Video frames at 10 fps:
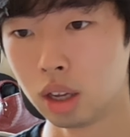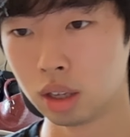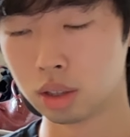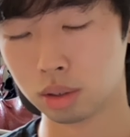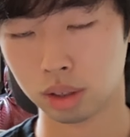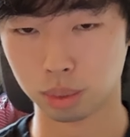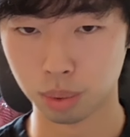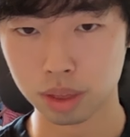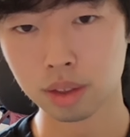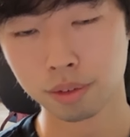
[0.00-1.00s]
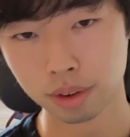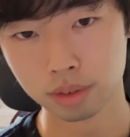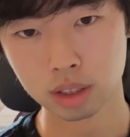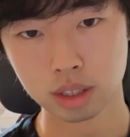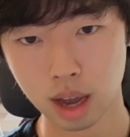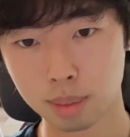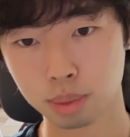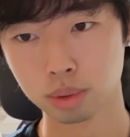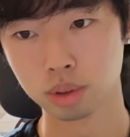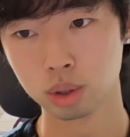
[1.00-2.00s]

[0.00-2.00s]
So like within the 15 samples,